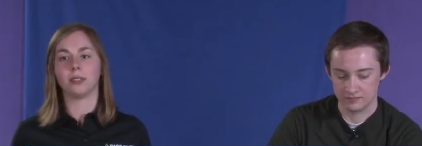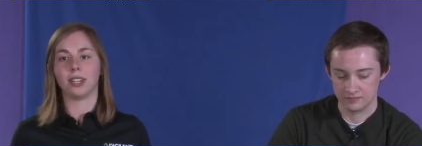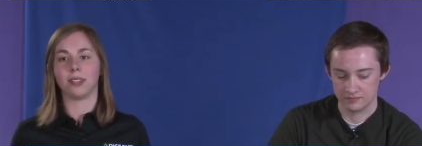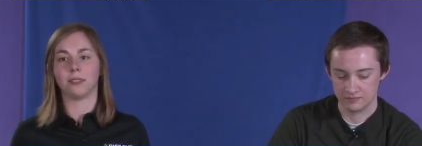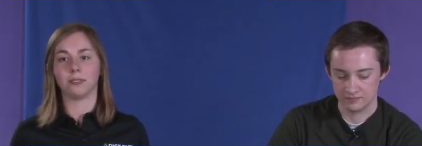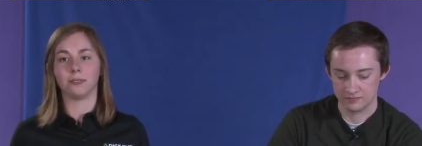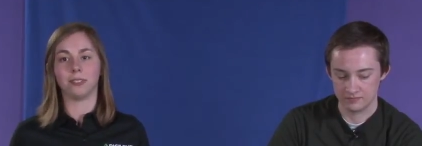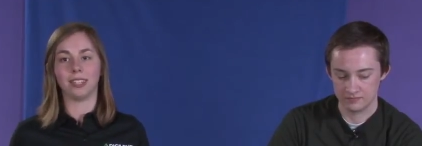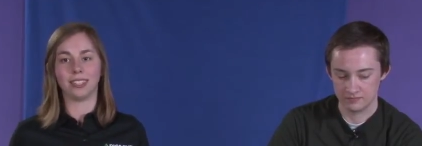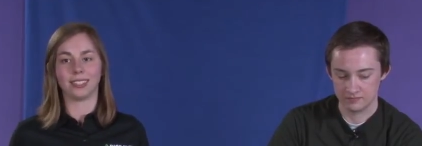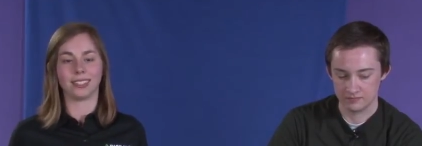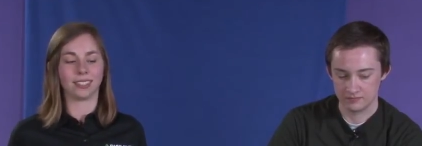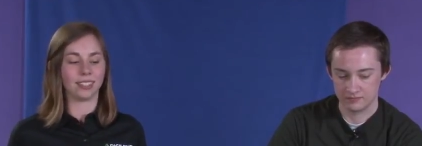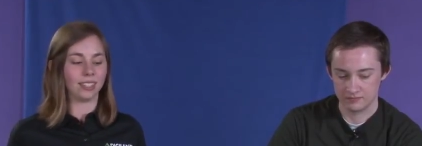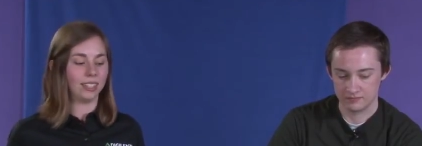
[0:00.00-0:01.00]
Speaker 1: don't have to
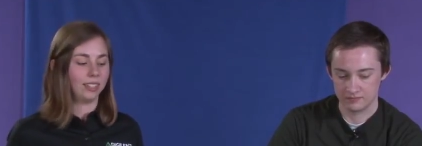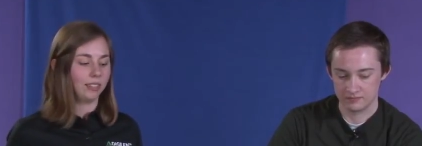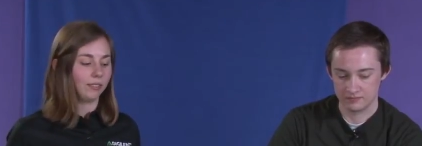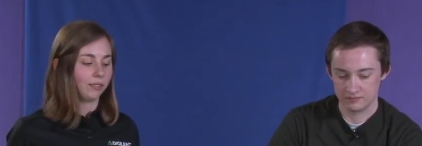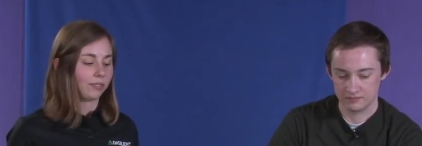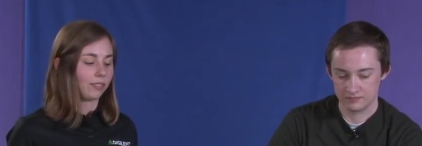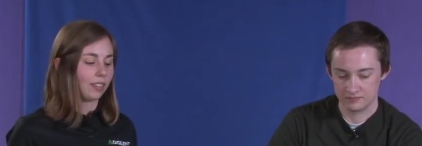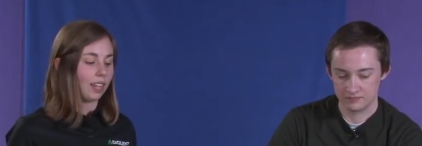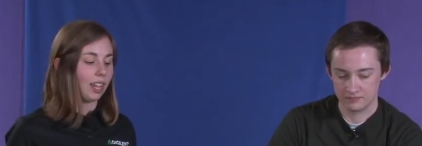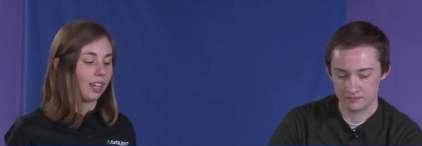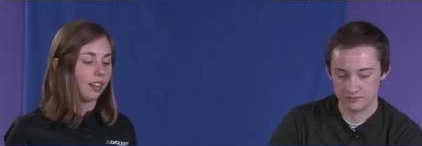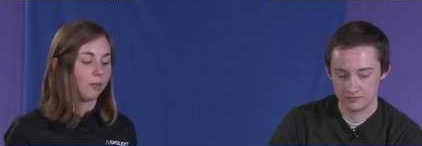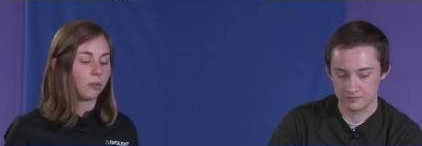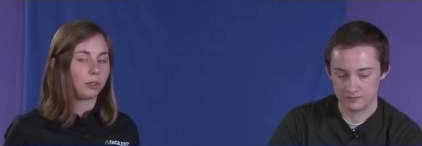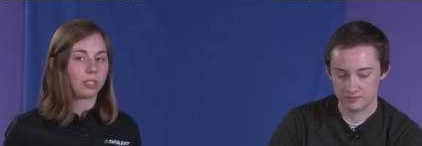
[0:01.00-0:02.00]
face.
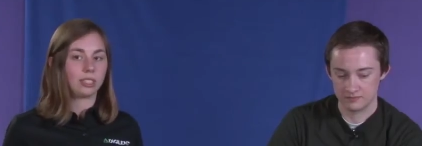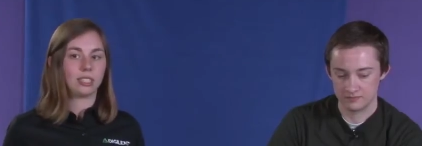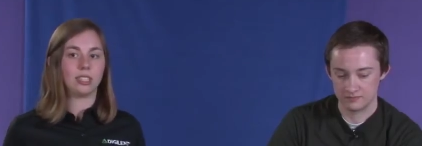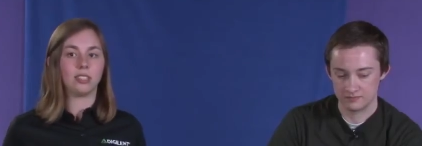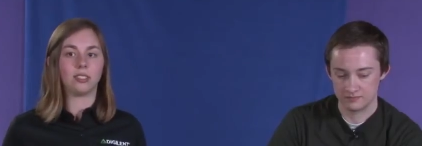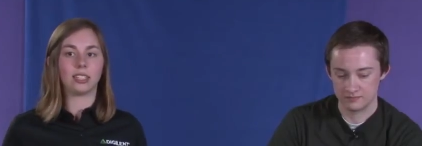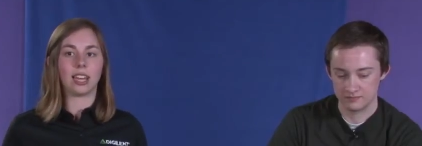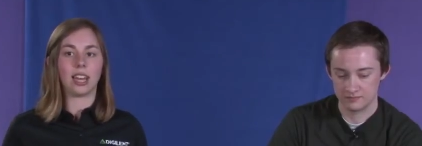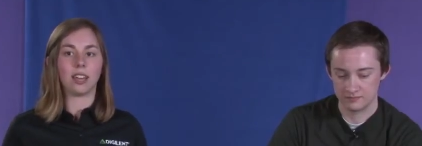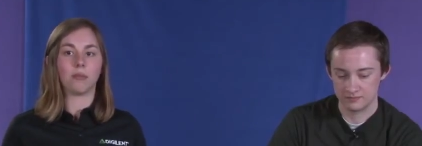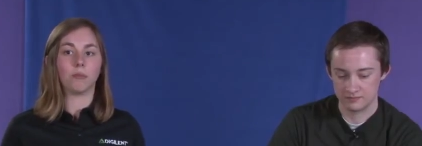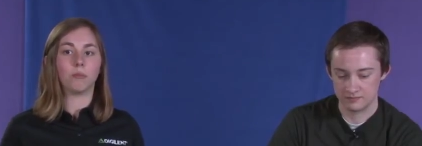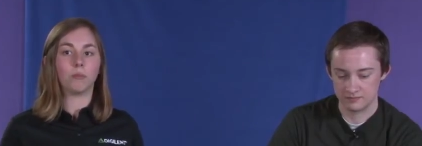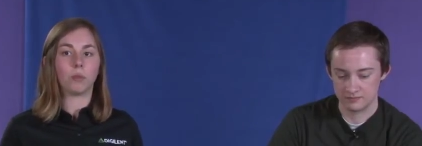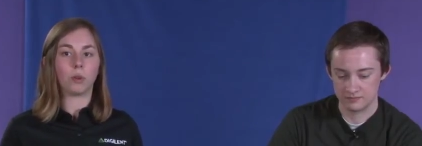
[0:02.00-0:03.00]
And we'll continue to
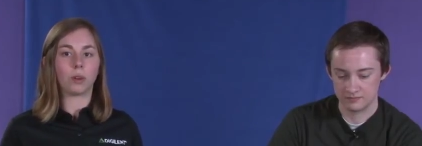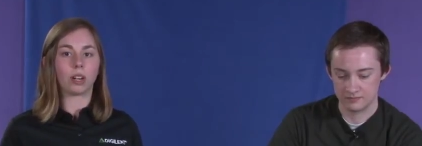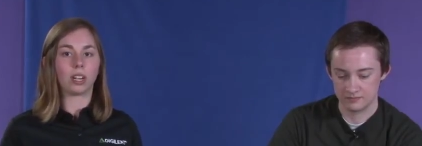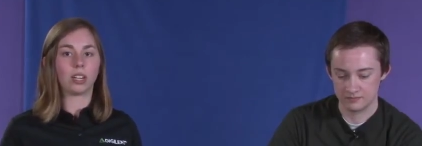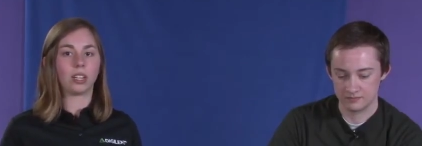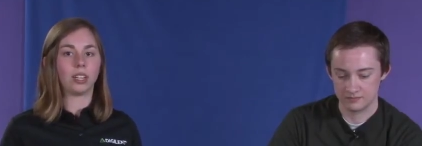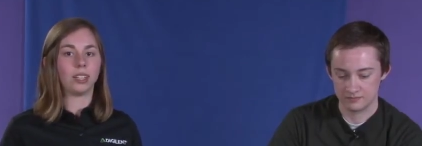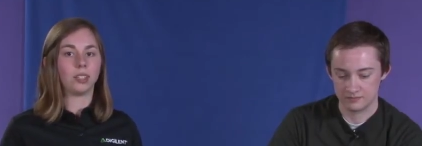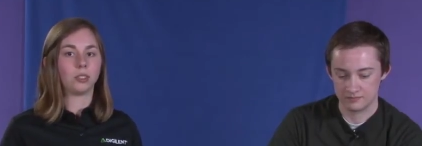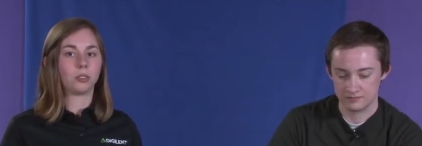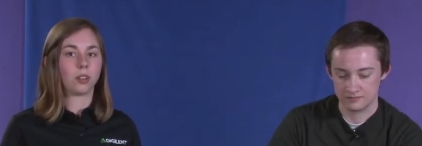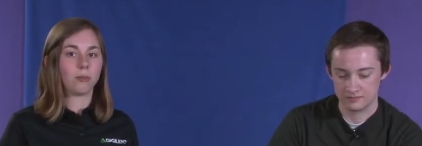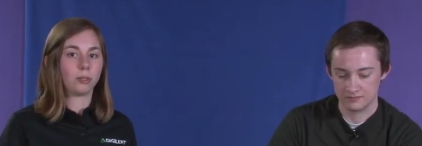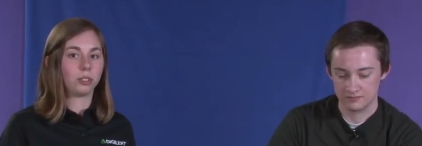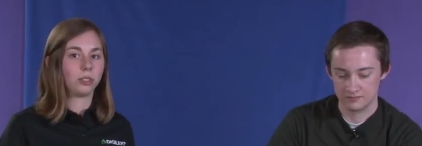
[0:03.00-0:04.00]
add more
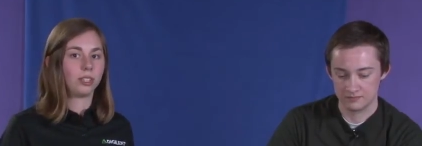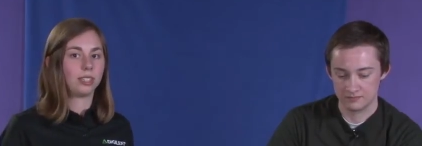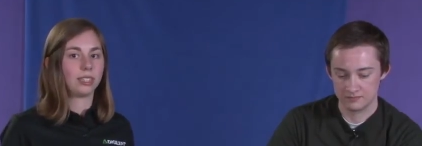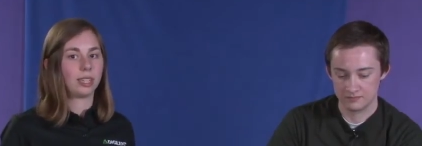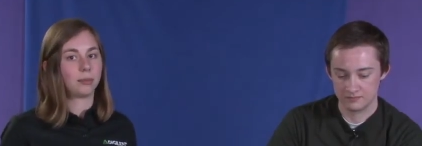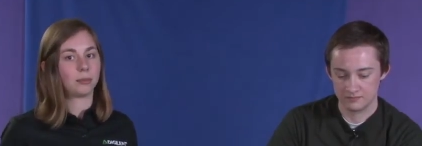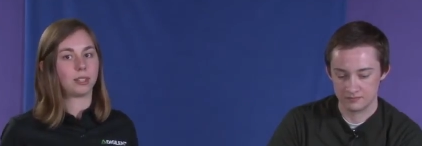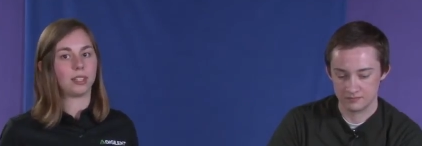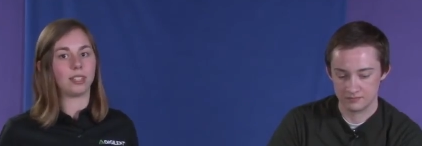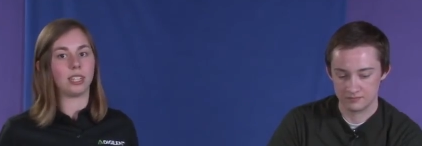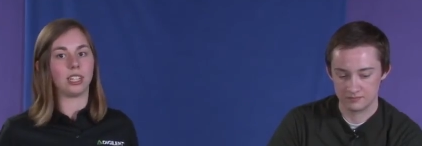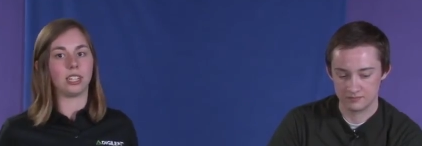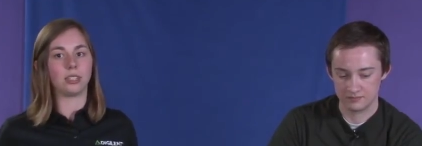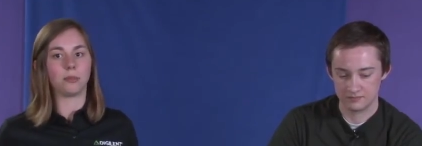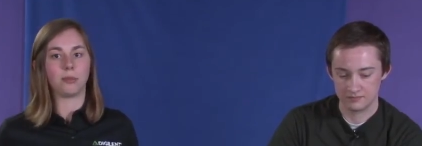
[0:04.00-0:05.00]
troubleshooting tips on
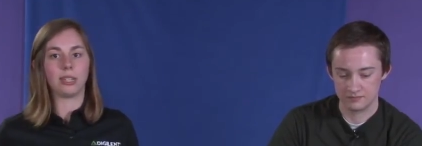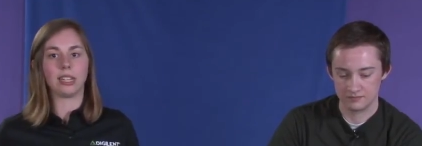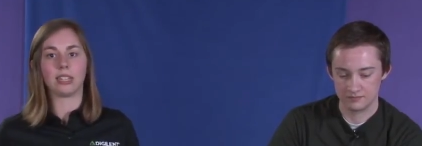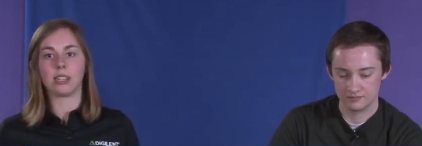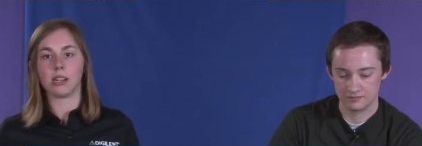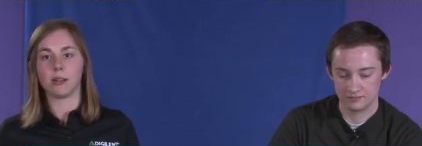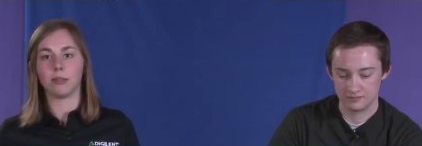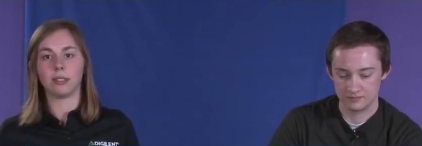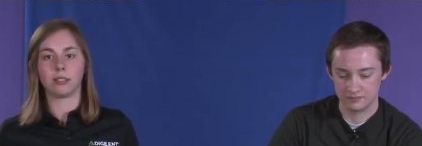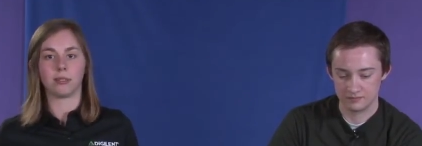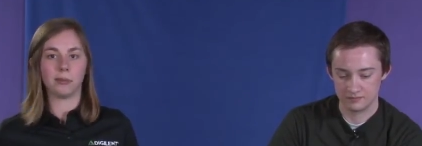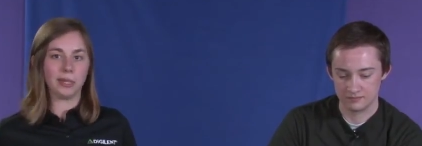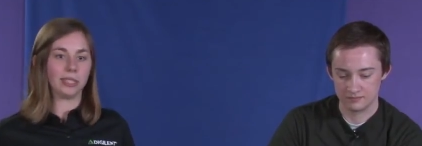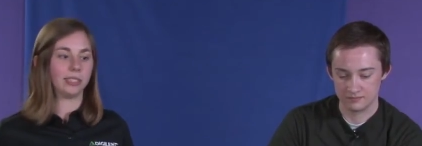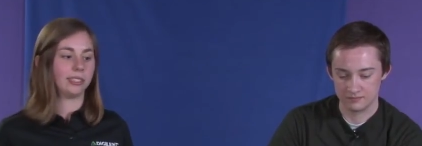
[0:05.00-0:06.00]
there as we get comments
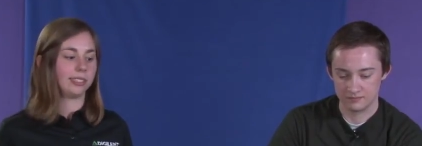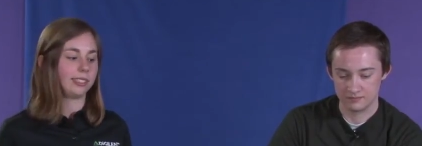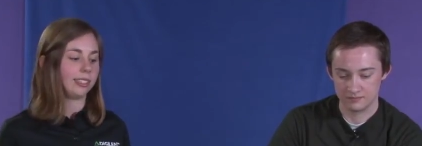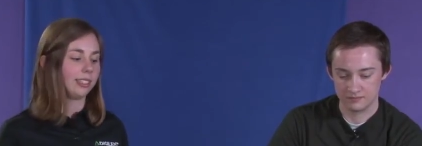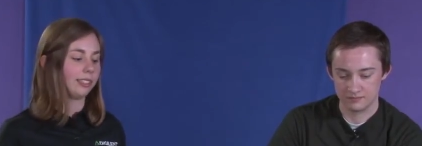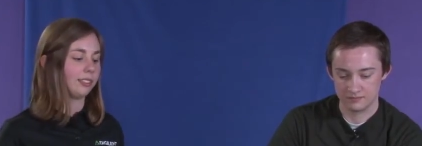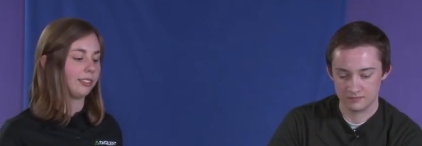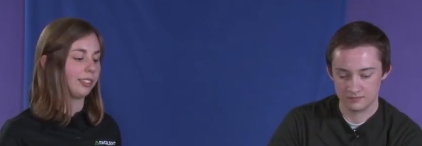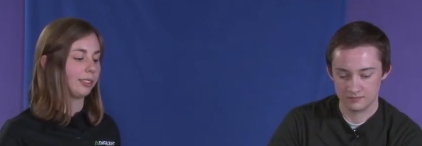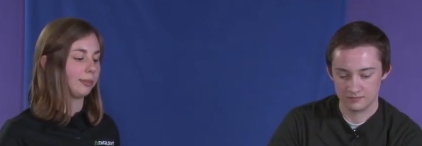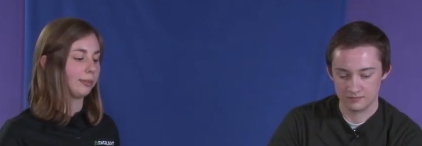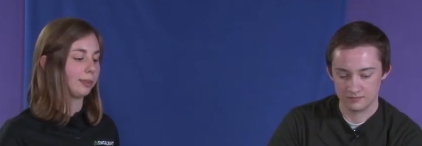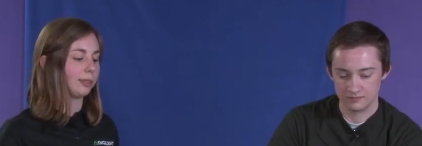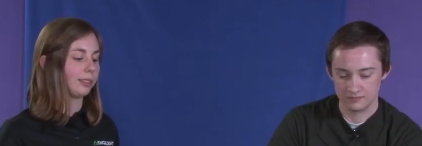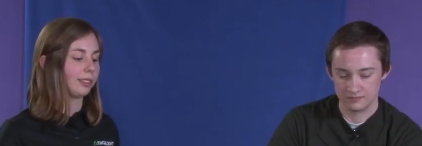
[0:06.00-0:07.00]
or messages on
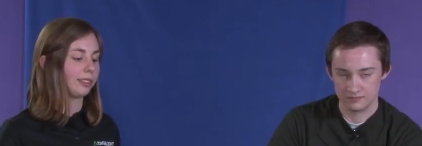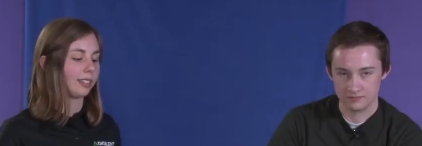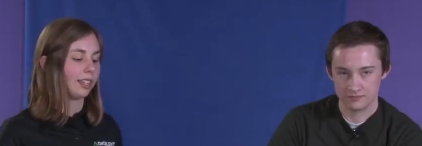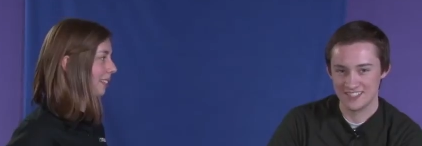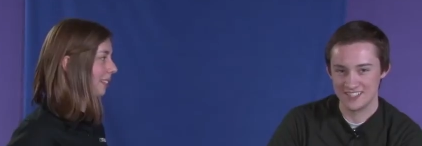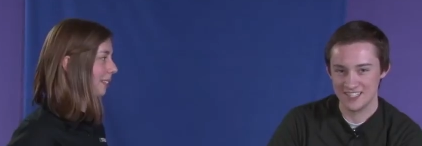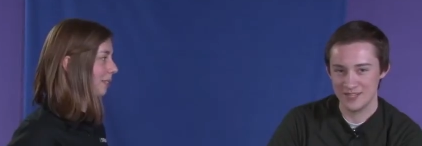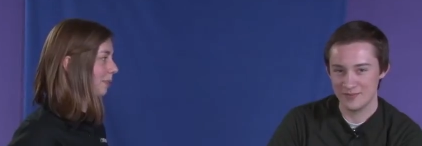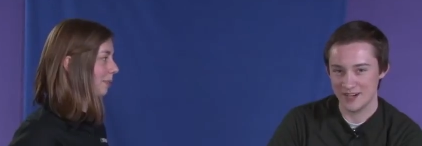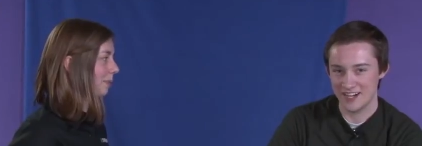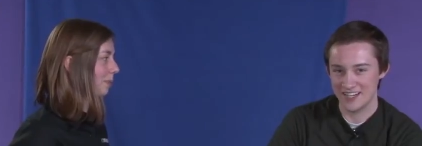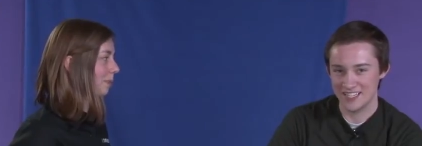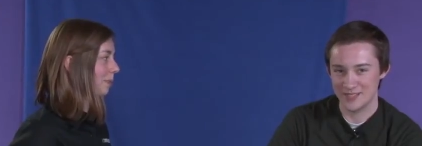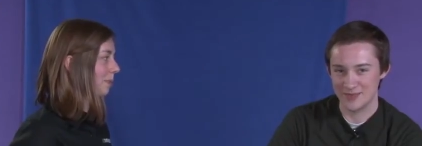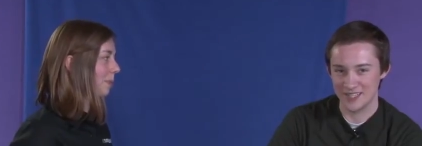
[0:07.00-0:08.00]
Instructables.
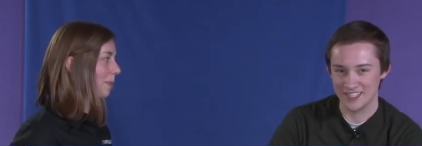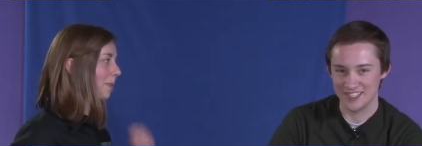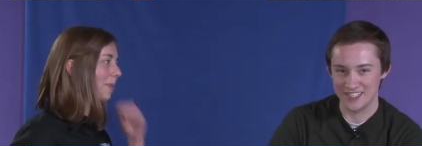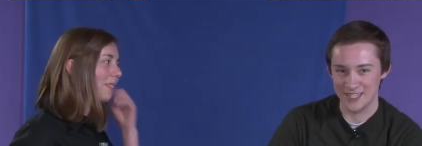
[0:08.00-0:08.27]
Speaker 2: Zybot is spelled